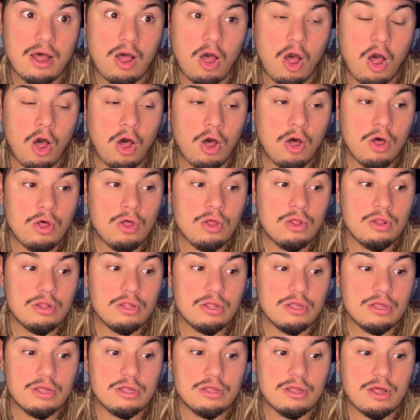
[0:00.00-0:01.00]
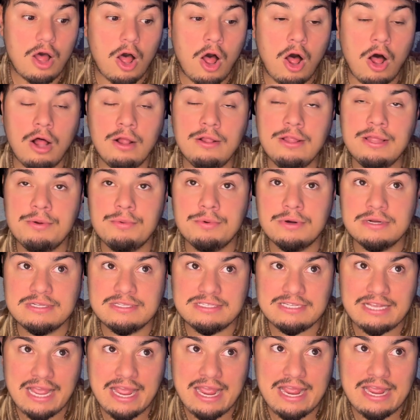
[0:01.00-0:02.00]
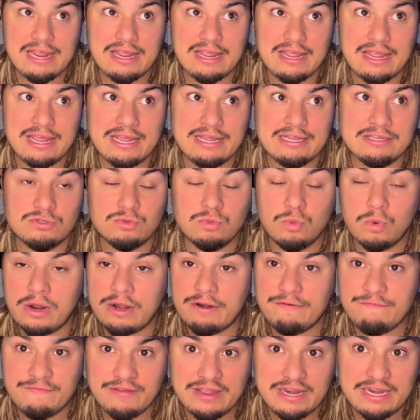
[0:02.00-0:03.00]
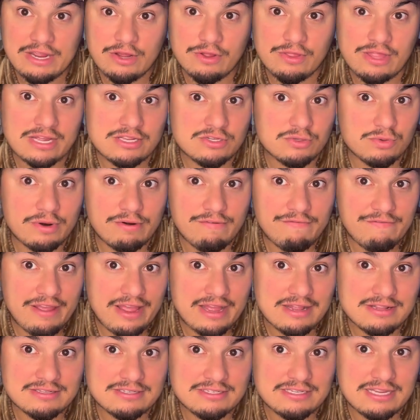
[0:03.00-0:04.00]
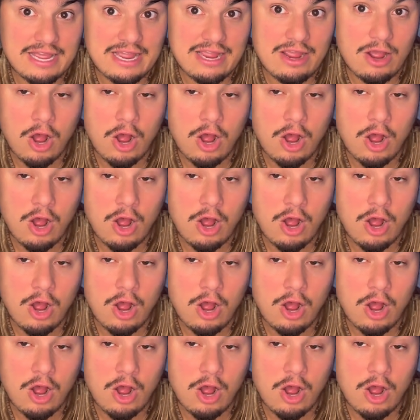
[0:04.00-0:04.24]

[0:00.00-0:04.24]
All it would take is one video. That's what fans say.